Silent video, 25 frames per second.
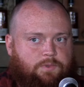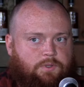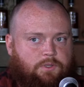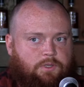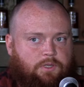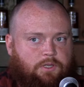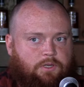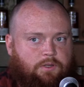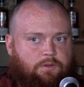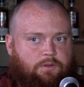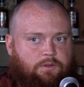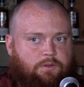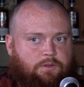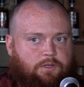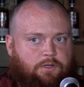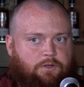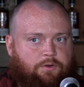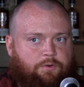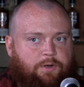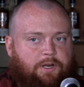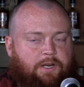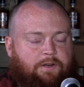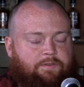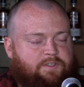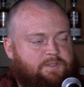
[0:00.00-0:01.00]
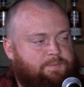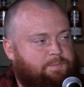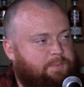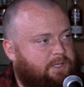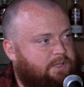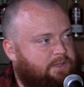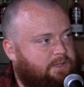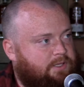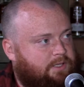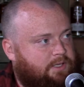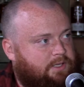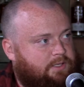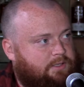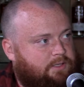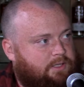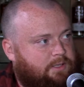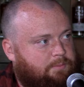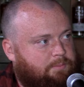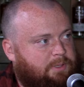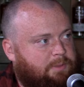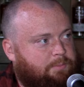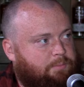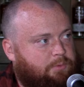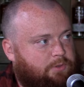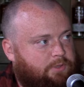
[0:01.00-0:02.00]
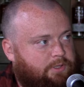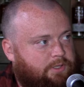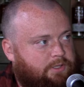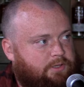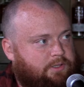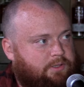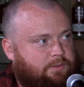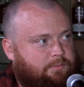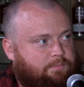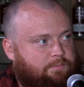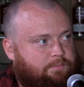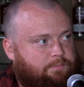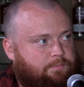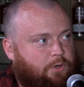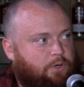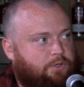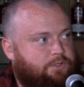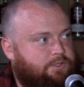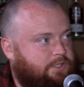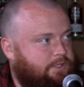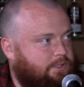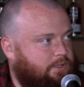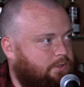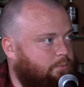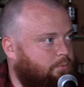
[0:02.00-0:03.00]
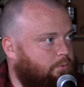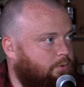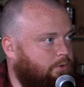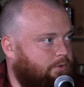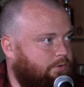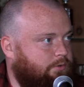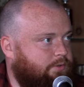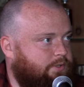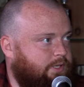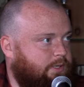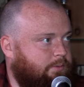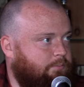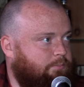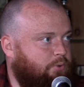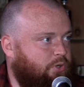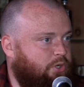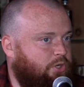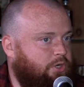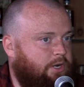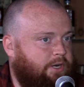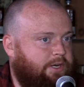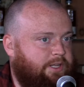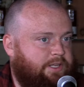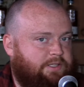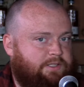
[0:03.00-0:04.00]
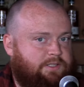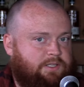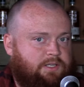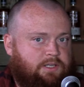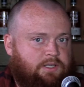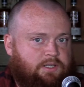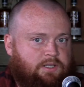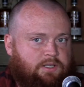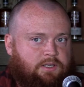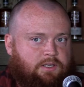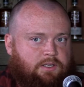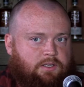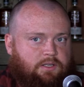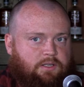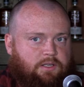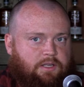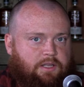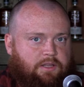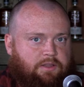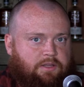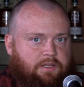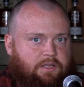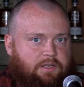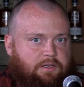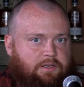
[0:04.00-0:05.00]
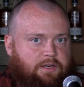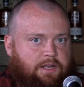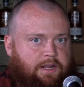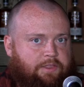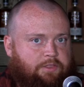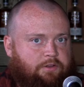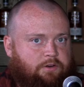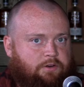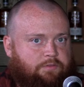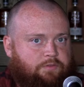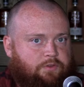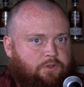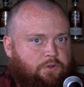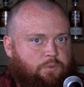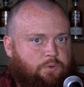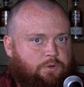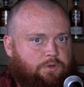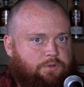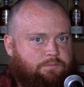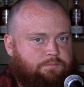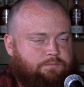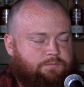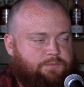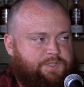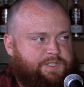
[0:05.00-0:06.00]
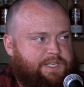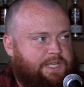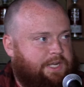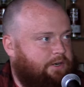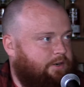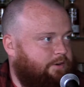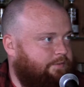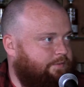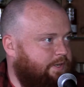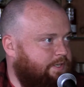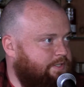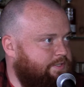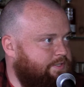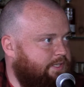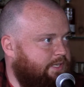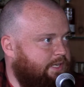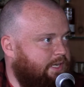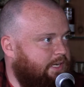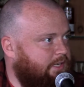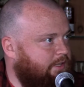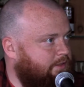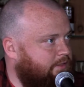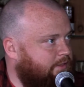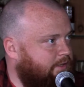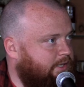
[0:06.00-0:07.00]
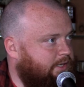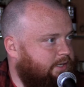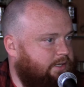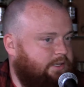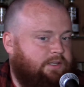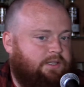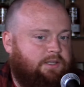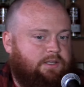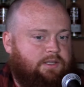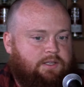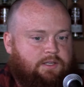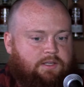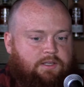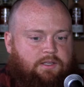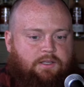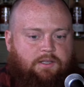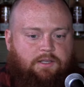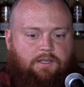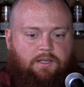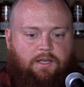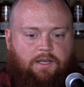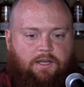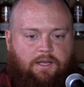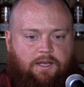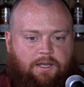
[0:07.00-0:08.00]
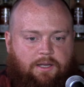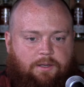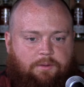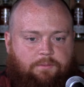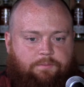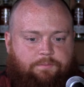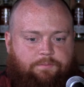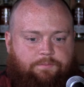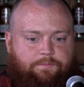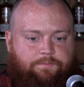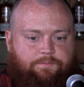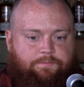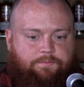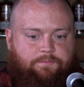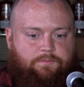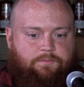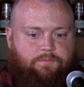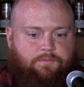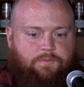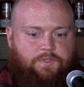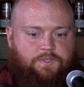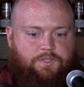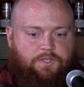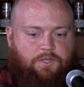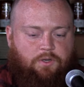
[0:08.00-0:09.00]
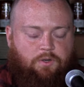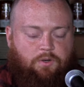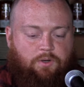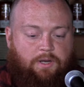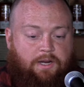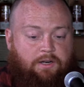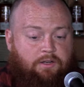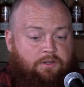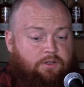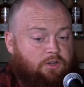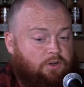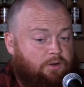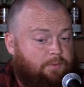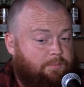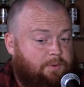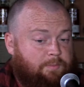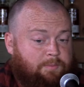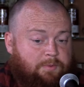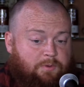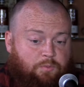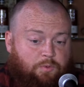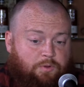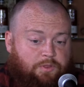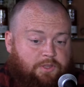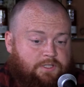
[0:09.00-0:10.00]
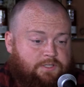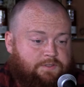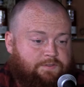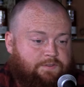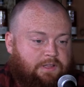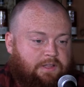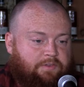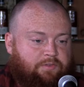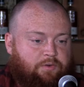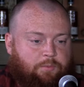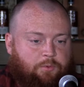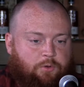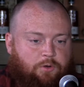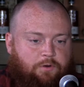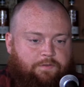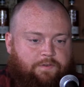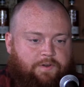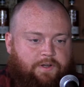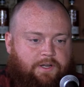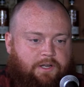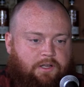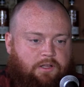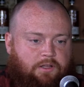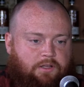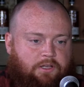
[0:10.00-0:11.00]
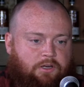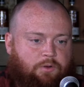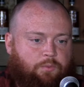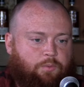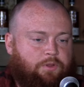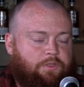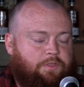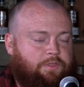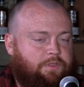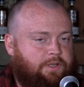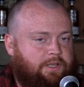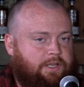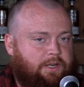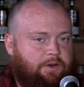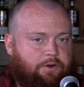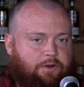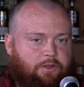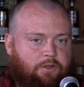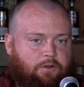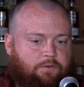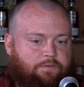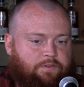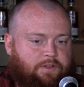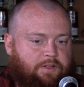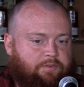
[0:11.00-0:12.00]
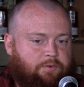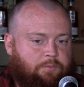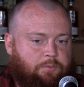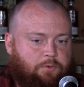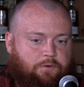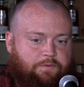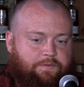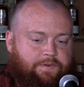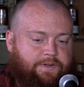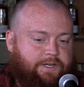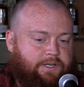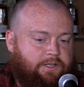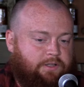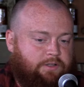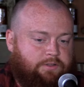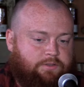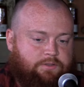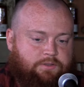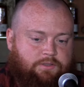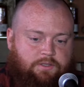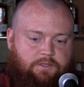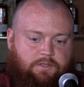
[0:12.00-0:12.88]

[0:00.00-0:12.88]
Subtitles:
the creative spin that people in the bartending world can put on it. Mm-hmm. And then neither of you are sacrificing anything. So I don't know. I mean, with its flavor profile, with the Gary Oak flavor profile,